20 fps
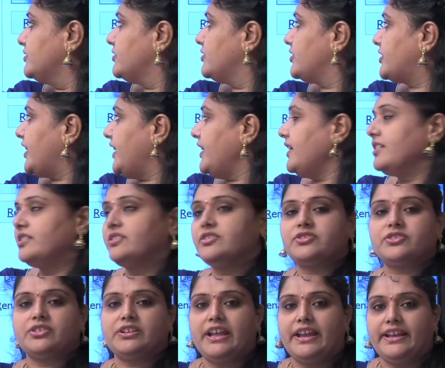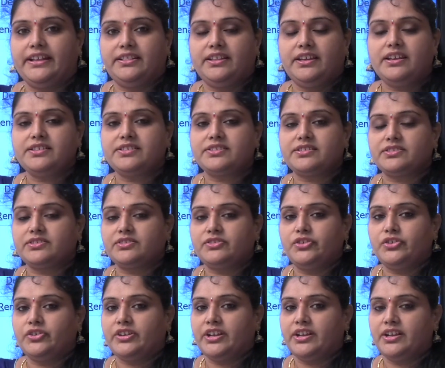Okay, so like this
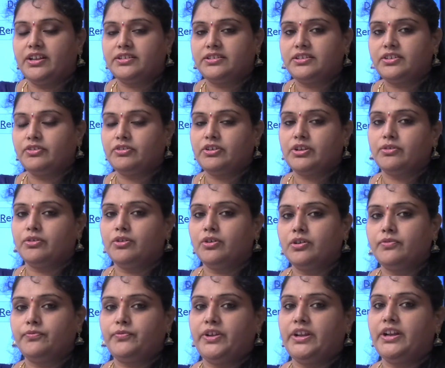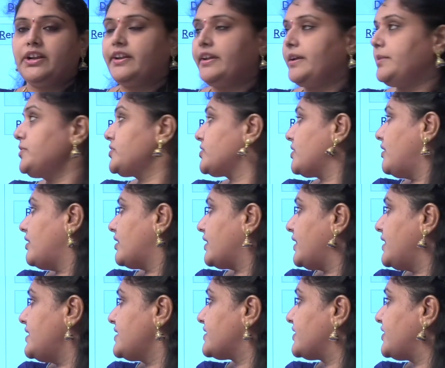you can enter your own field names or
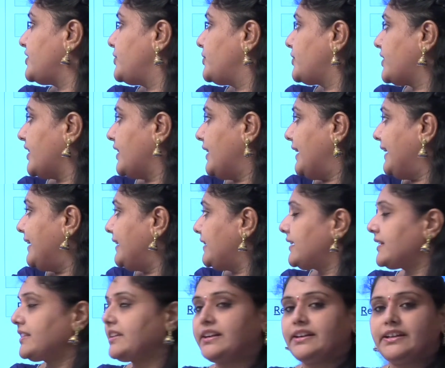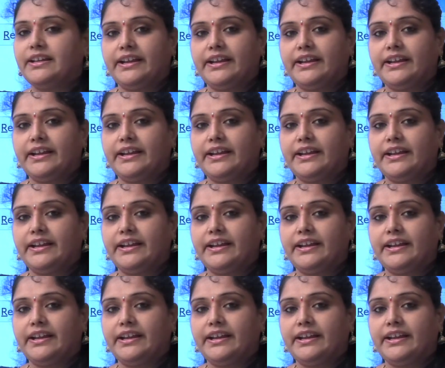else you can enter the